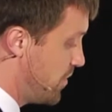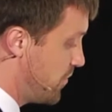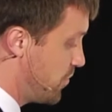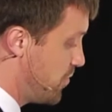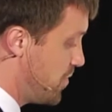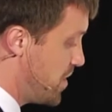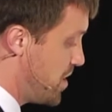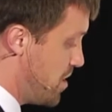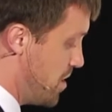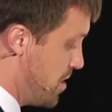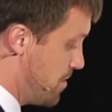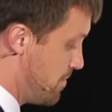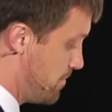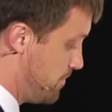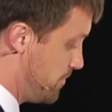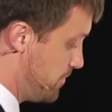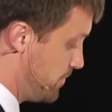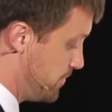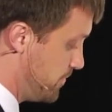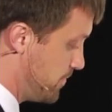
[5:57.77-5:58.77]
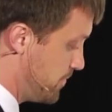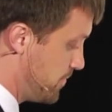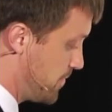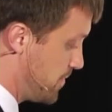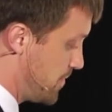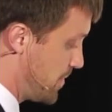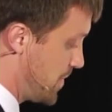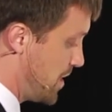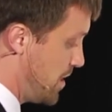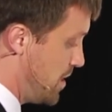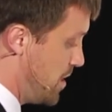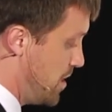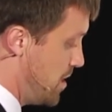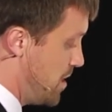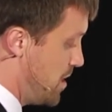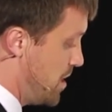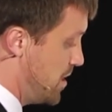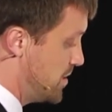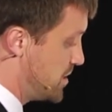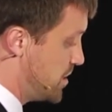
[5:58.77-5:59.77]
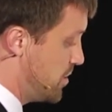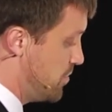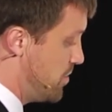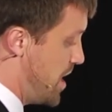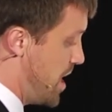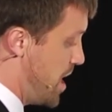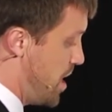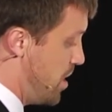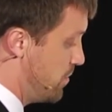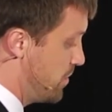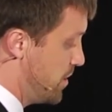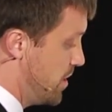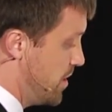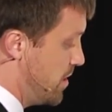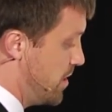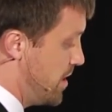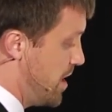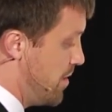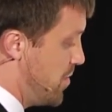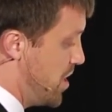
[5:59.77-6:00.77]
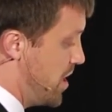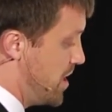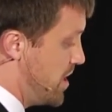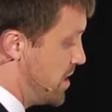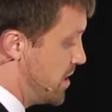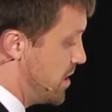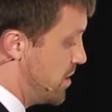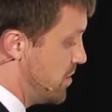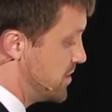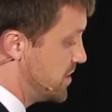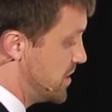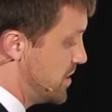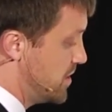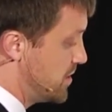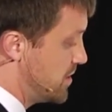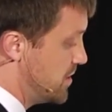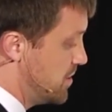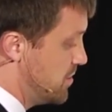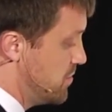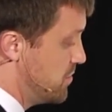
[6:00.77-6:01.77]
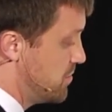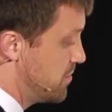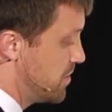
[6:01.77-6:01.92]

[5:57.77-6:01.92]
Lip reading: from here. And so now that money goes into